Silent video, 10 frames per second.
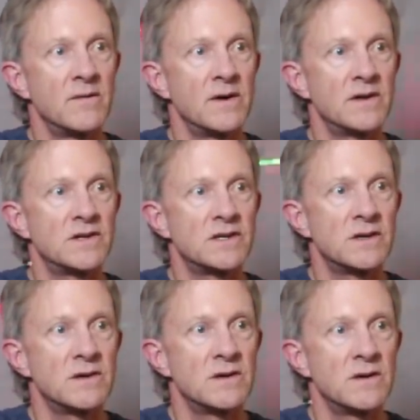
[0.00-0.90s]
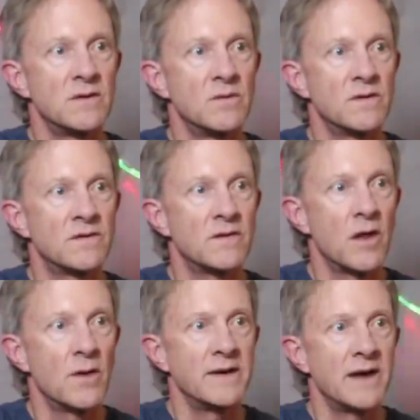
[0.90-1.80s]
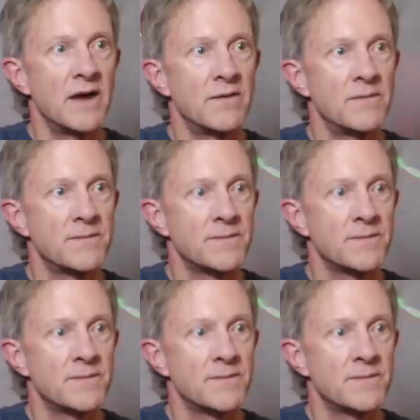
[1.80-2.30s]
which will slow it down.